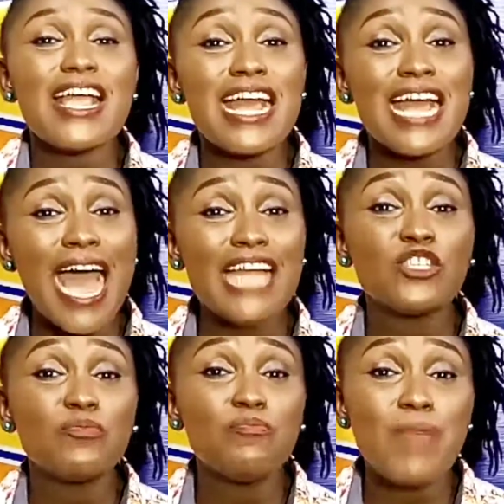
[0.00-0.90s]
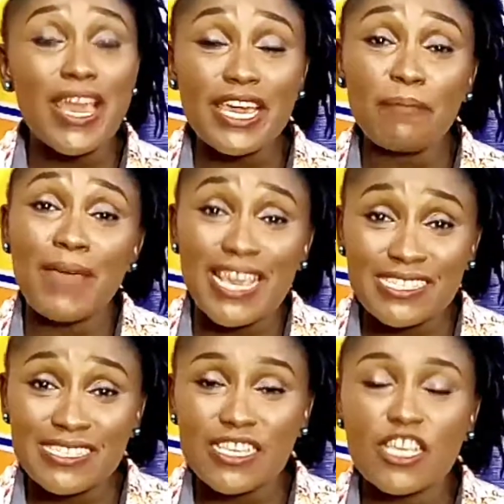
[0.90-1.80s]
and make it
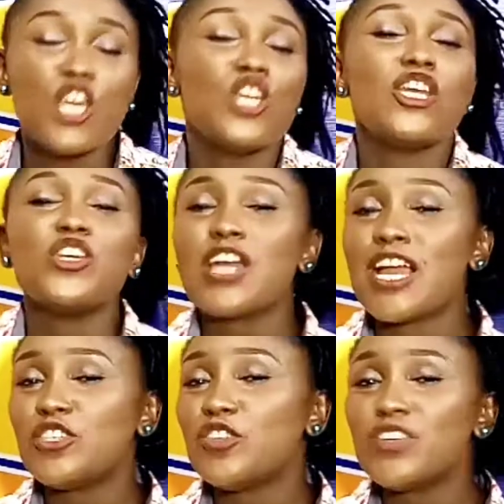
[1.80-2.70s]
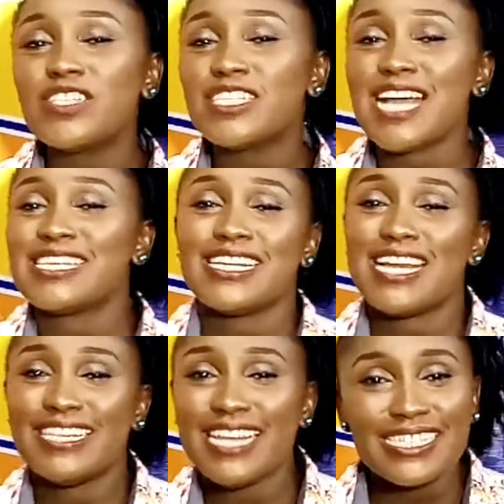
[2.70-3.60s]
pasty, and you can use it as an
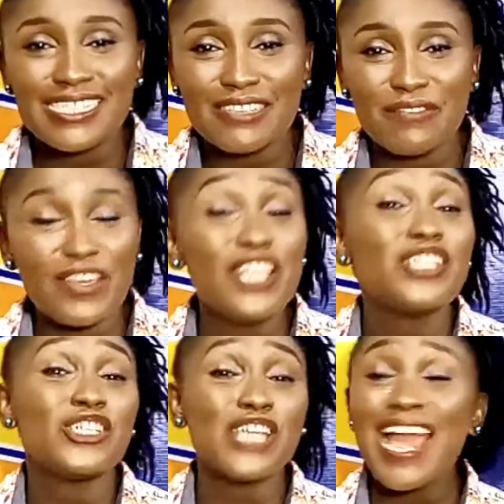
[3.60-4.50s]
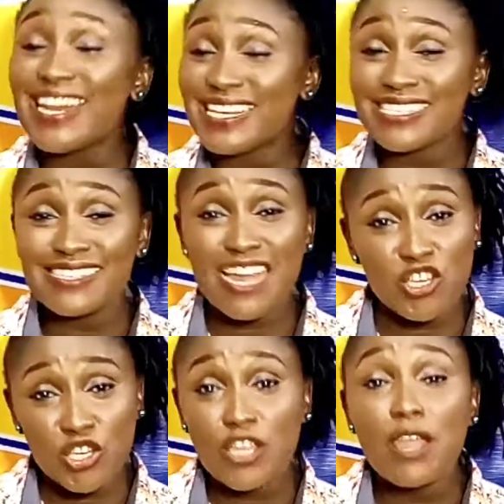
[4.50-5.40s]
adhesive? Any
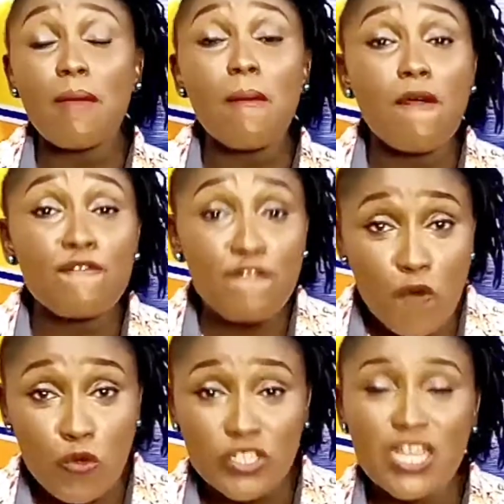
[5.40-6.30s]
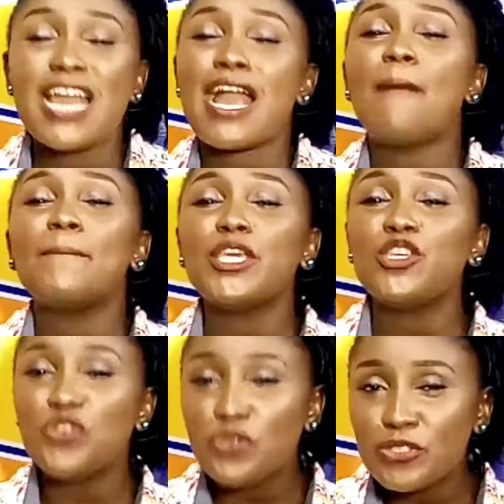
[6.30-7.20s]
starchy food can be
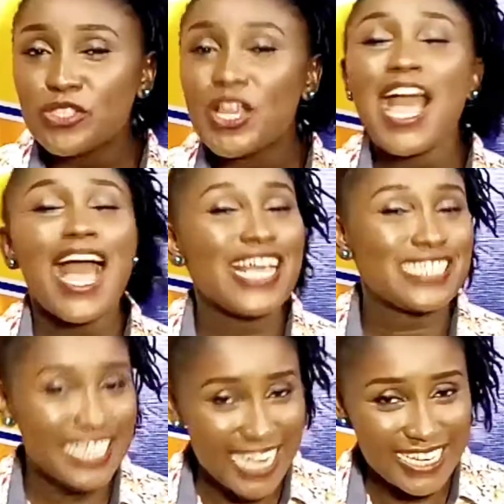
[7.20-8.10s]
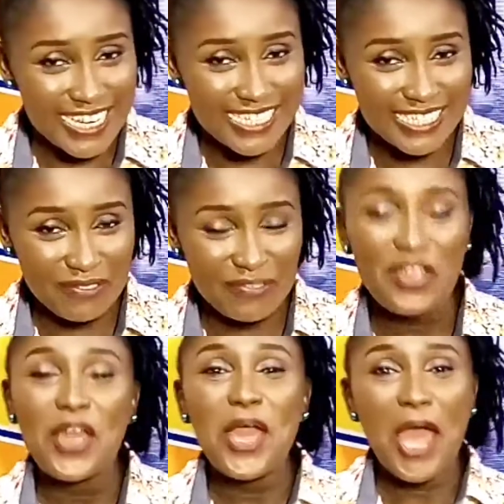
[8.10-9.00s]
used as an adhesive.
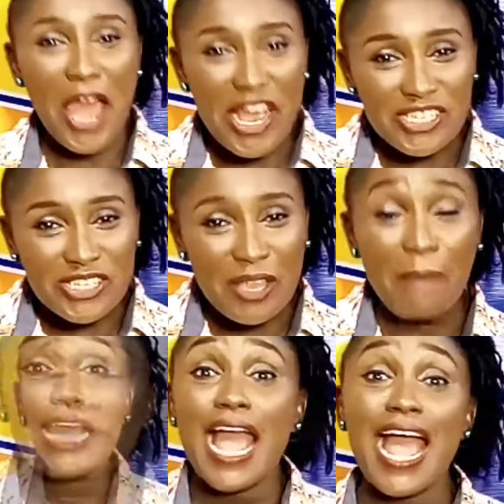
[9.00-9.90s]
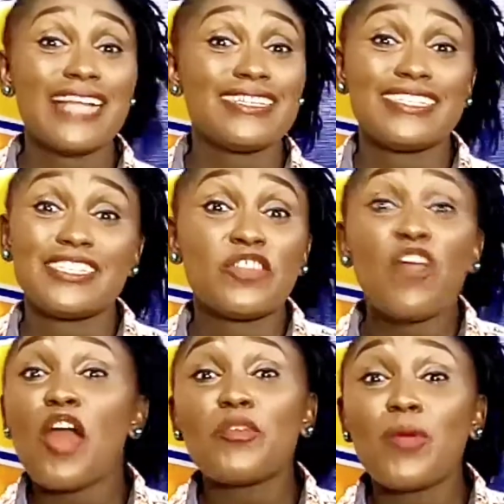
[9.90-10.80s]
Awesome! And the
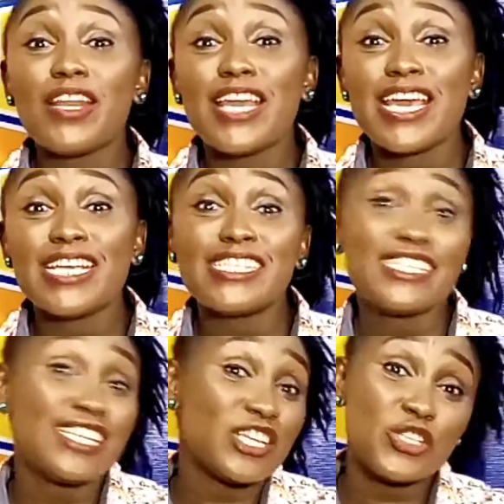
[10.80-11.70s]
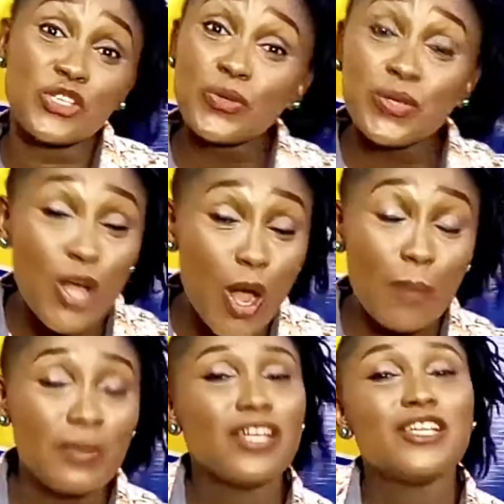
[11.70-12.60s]
third one is the chew gum.
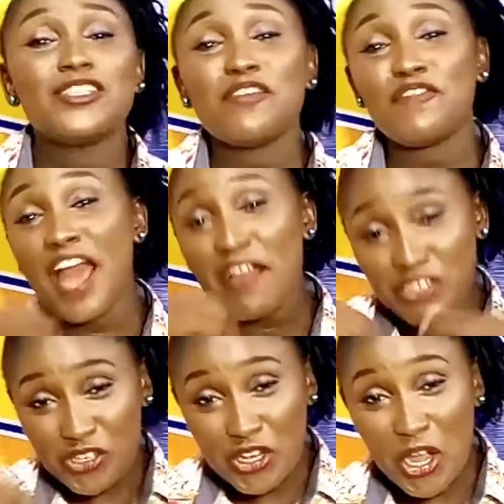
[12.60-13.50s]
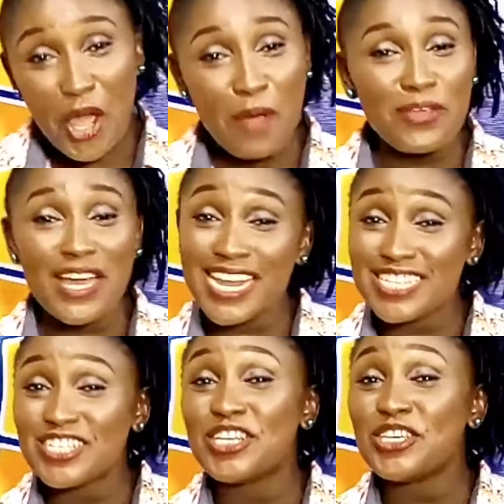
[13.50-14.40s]
So if you have chew gum, you can
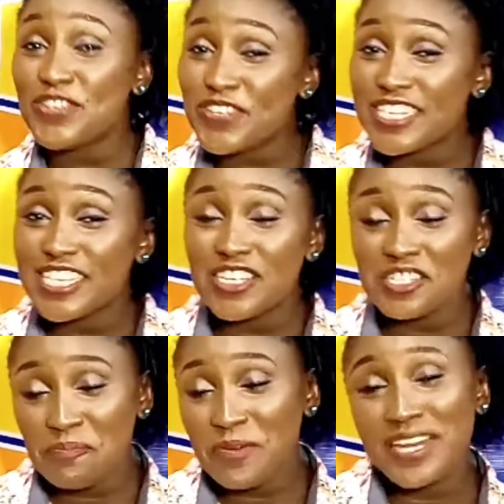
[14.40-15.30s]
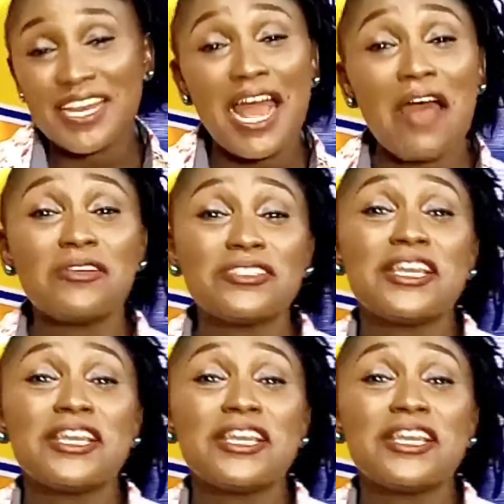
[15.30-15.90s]
actually use it, just spread it out.